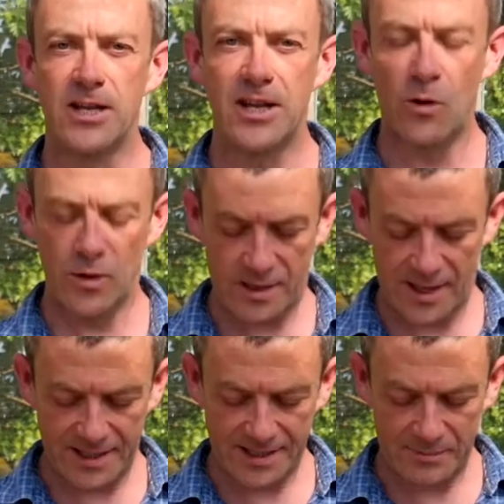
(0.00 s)
The only
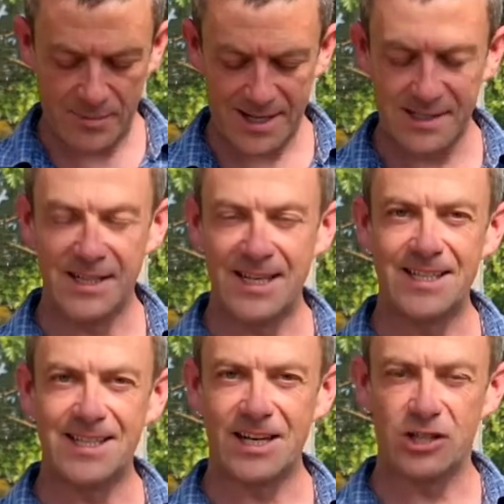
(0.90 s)
thing that basil
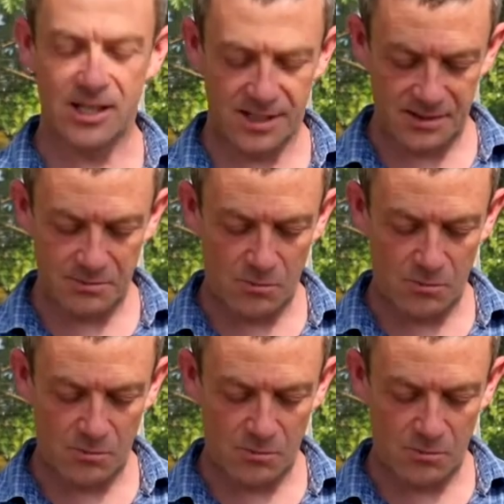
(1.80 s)
needs actually is